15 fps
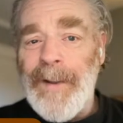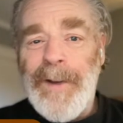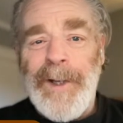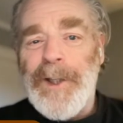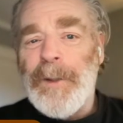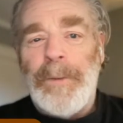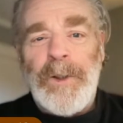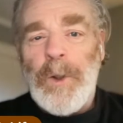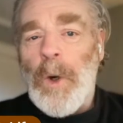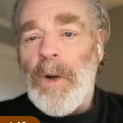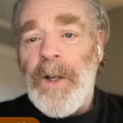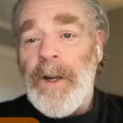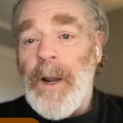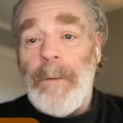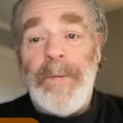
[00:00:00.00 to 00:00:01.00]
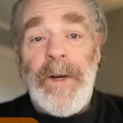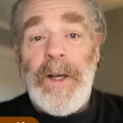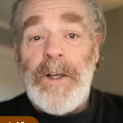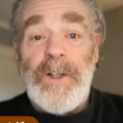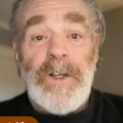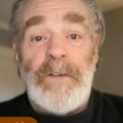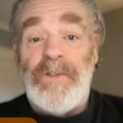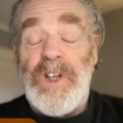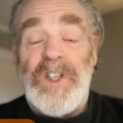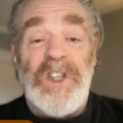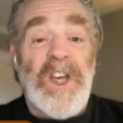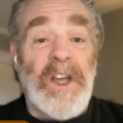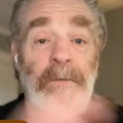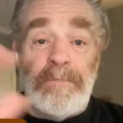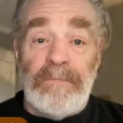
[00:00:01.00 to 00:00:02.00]
Because the petroleum companies have just
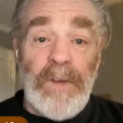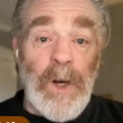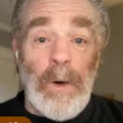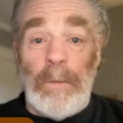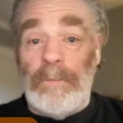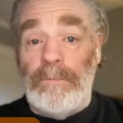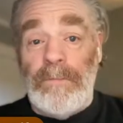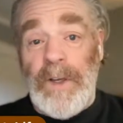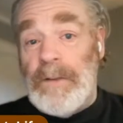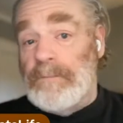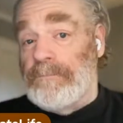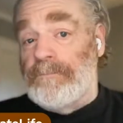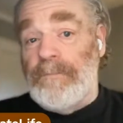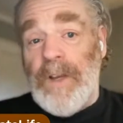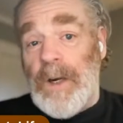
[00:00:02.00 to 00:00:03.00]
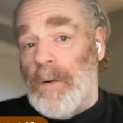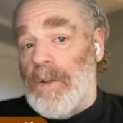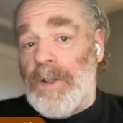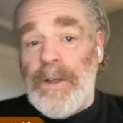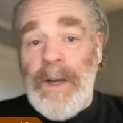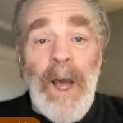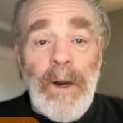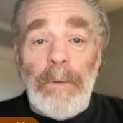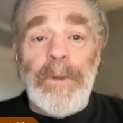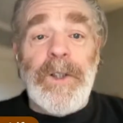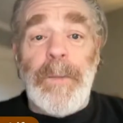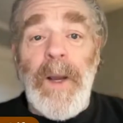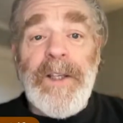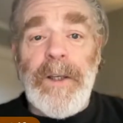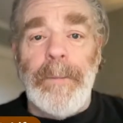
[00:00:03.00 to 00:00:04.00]
said, it's not our
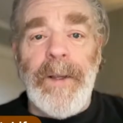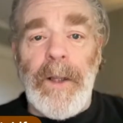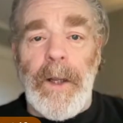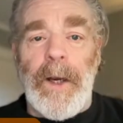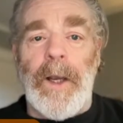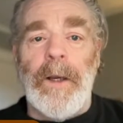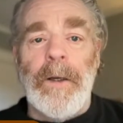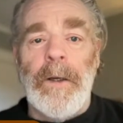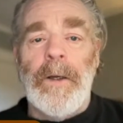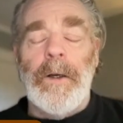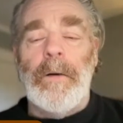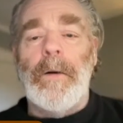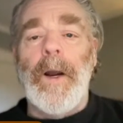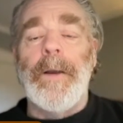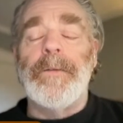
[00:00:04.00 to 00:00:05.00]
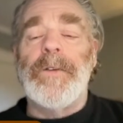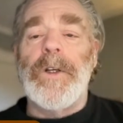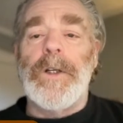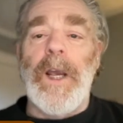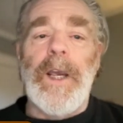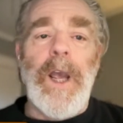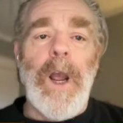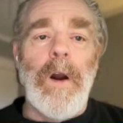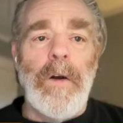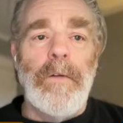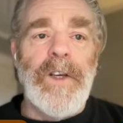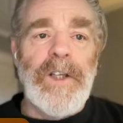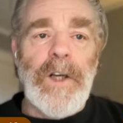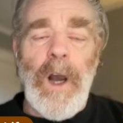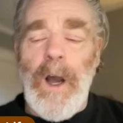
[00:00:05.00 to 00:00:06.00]
responsibility, right, to take care of
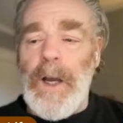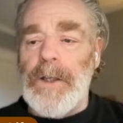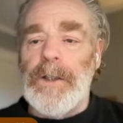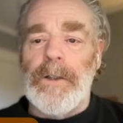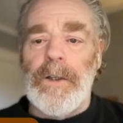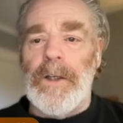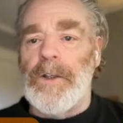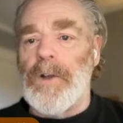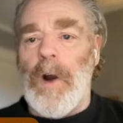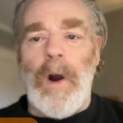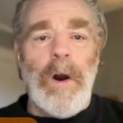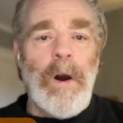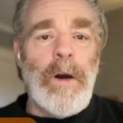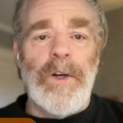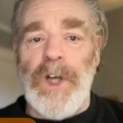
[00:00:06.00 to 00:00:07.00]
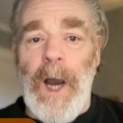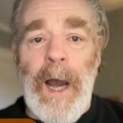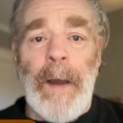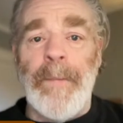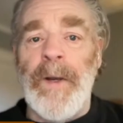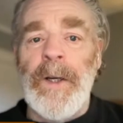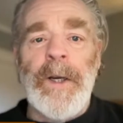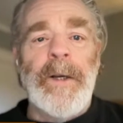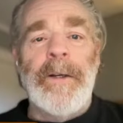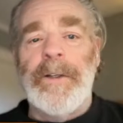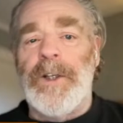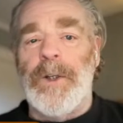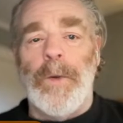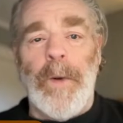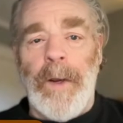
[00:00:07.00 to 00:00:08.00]
these costs. It's our job
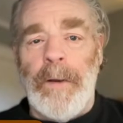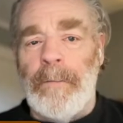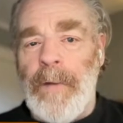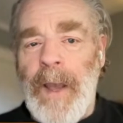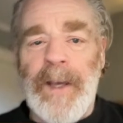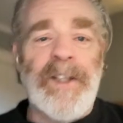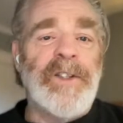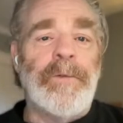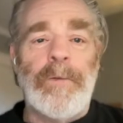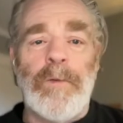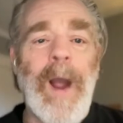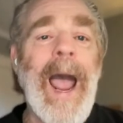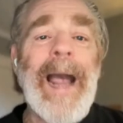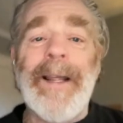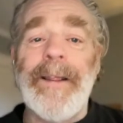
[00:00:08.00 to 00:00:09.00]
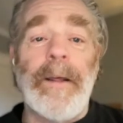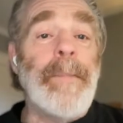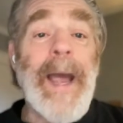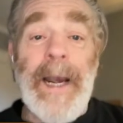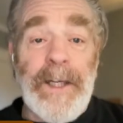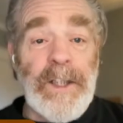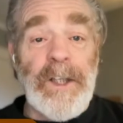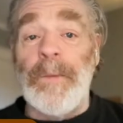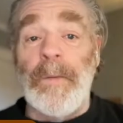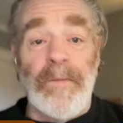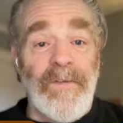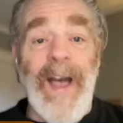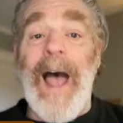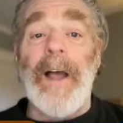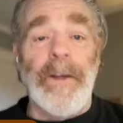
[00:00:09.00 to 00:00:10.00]
to extract the maximum
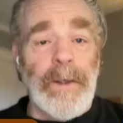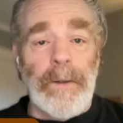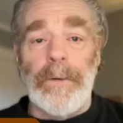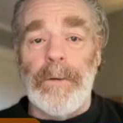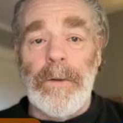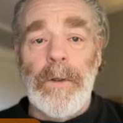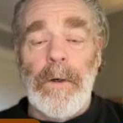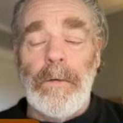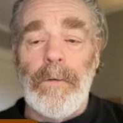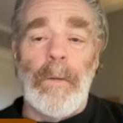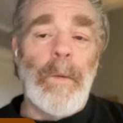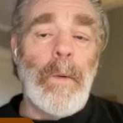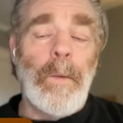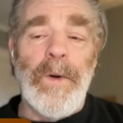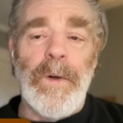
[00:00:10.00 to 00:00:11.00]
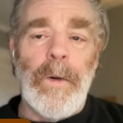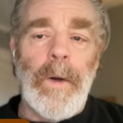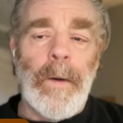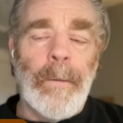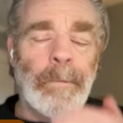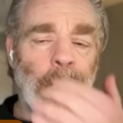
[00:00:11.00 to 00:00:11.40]
value from what we're doing.